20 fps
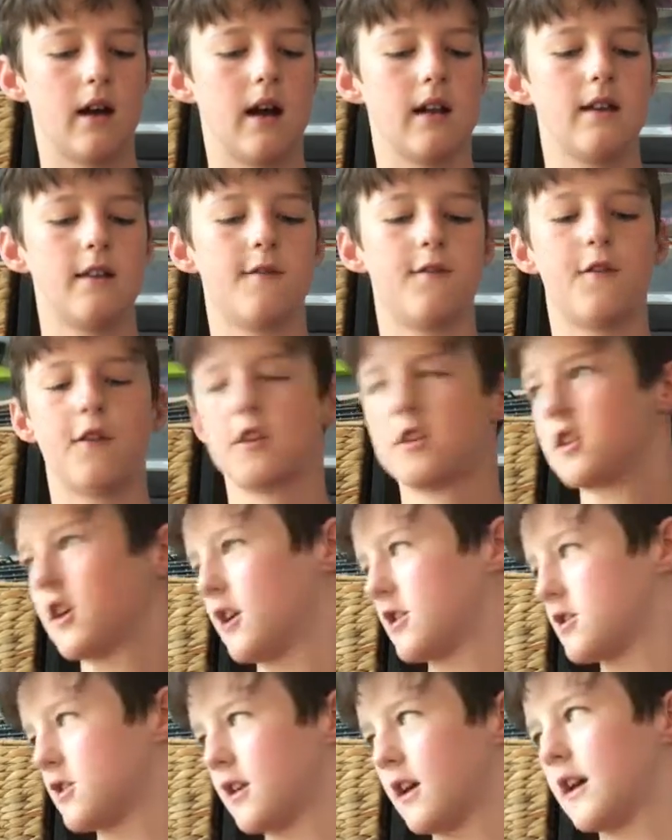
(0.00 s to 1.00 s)
I did fish
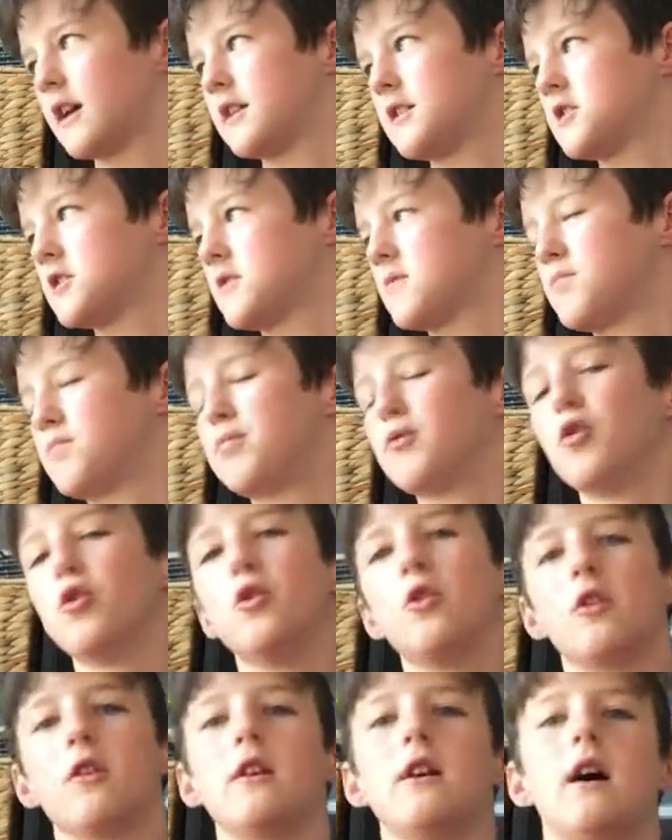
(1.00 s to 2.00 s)
yesterday. It's just
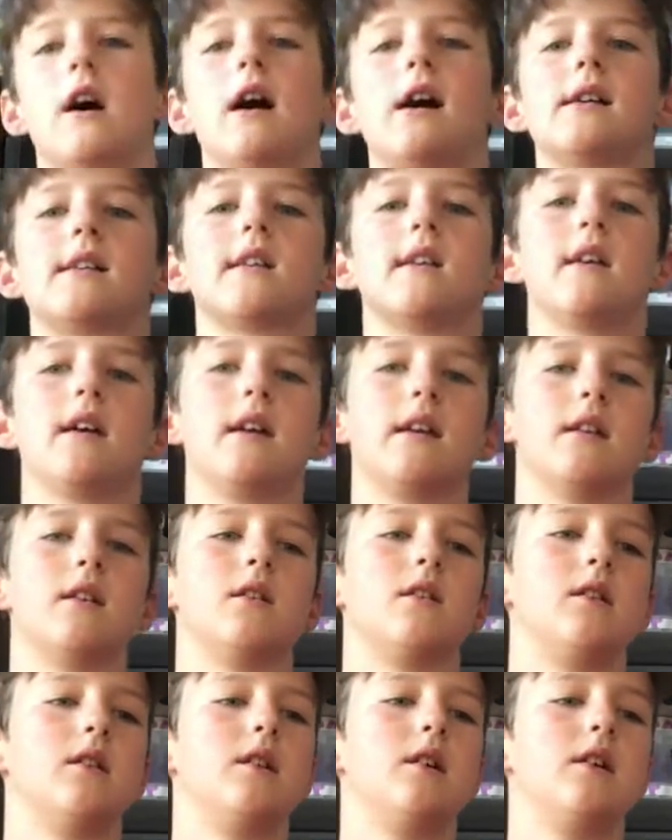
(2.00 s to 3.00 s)
brutally hot today,
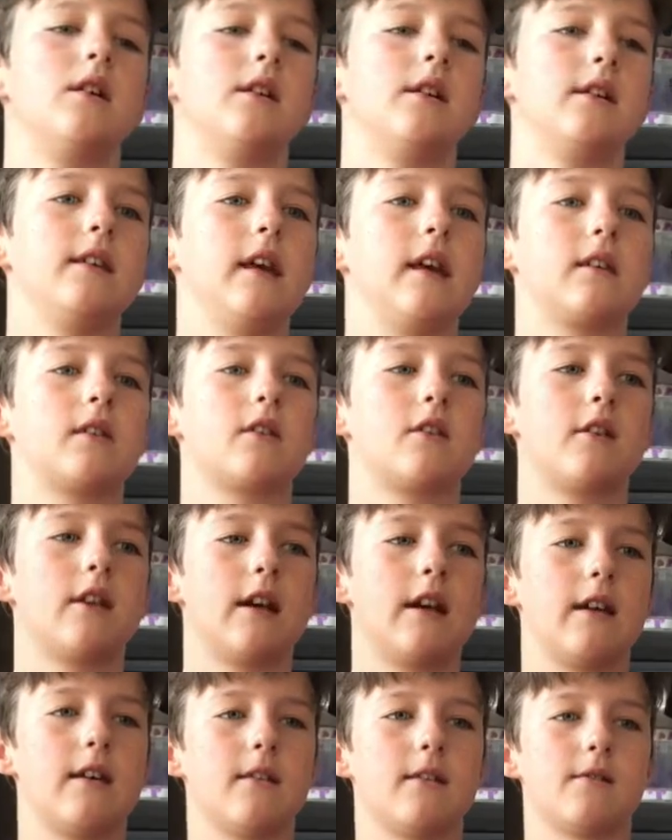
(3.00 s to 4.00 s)
though.
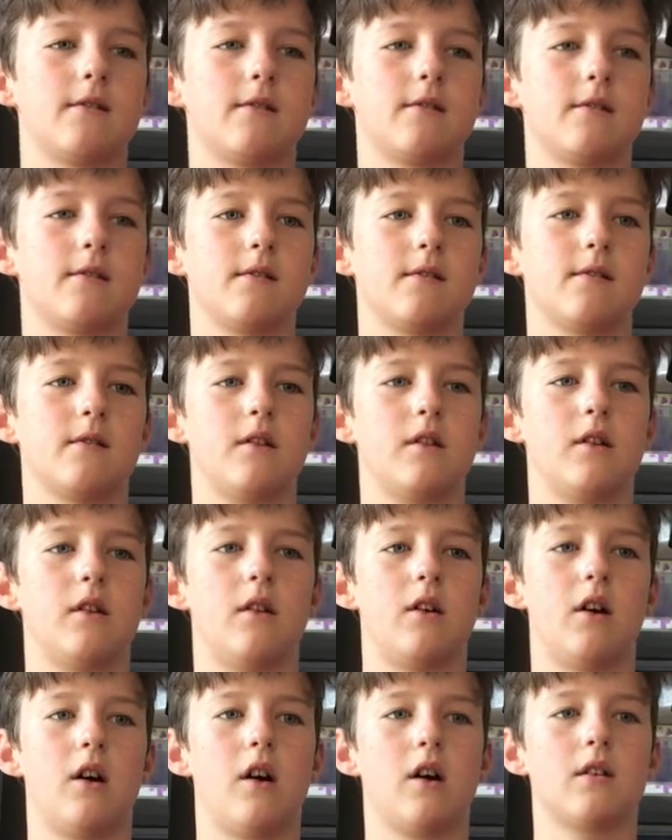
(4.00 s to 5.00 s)
Yesterday,
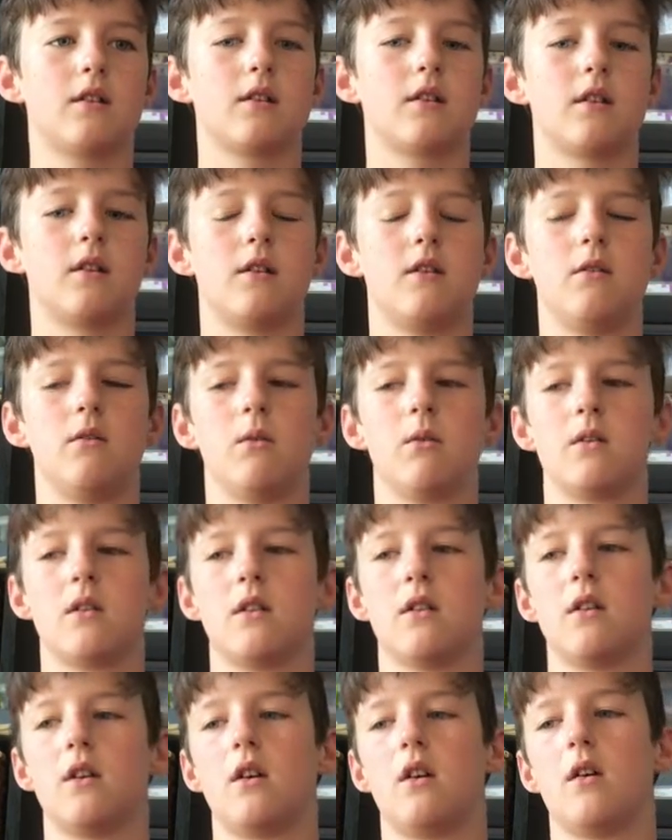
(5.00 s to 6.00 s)
Austin, who was
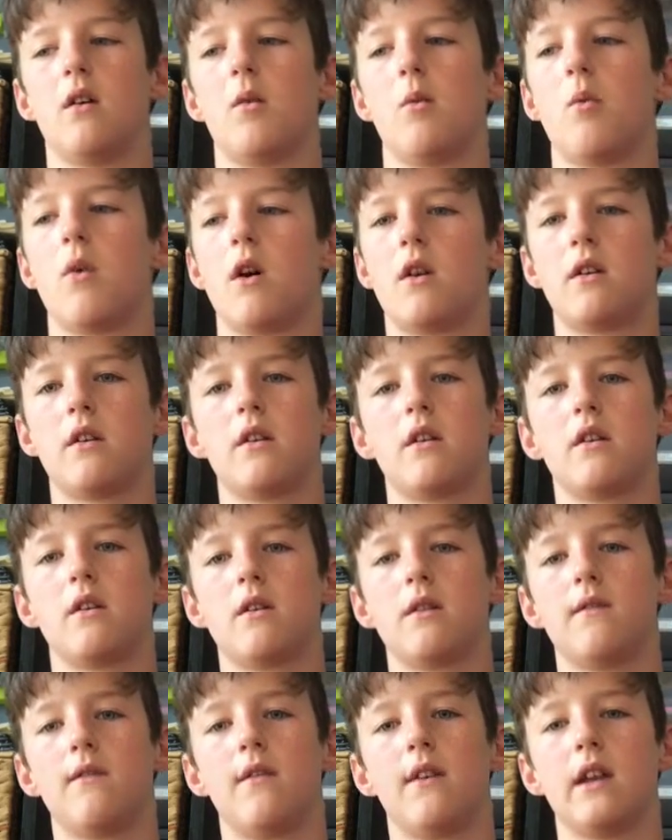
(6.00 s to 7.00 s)
in the one
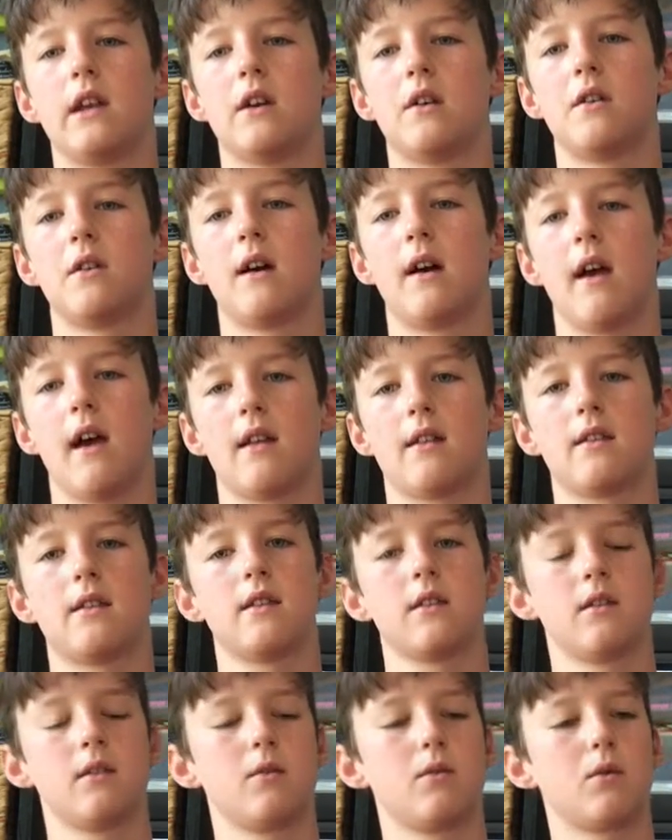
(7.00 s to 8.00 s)
video
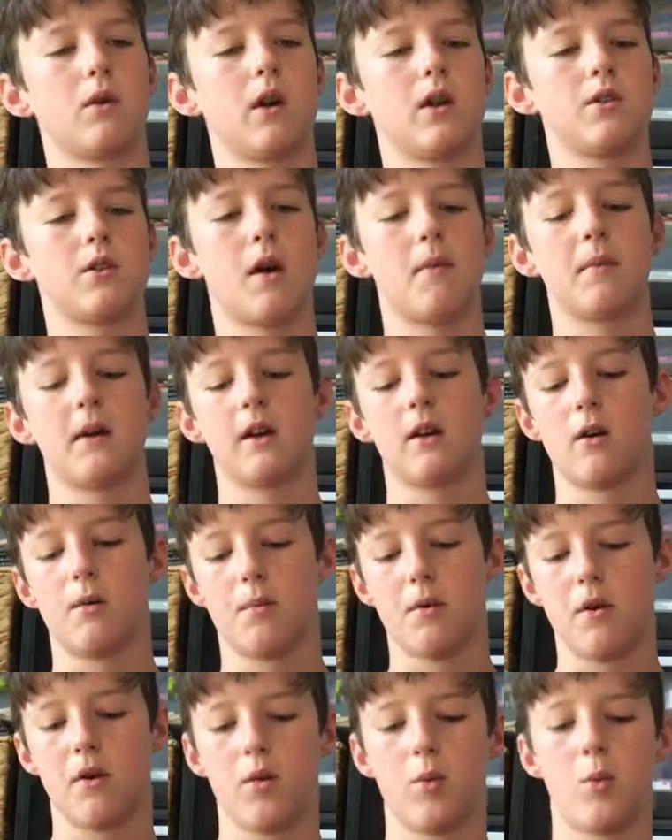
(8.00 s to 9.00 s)
where I dropped my
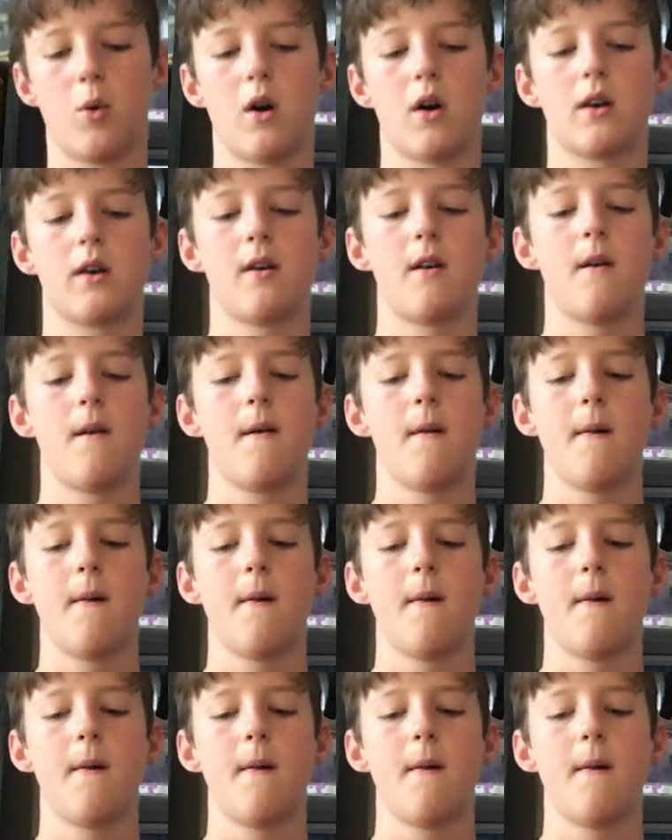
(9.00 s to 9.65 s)
GoPro in the water,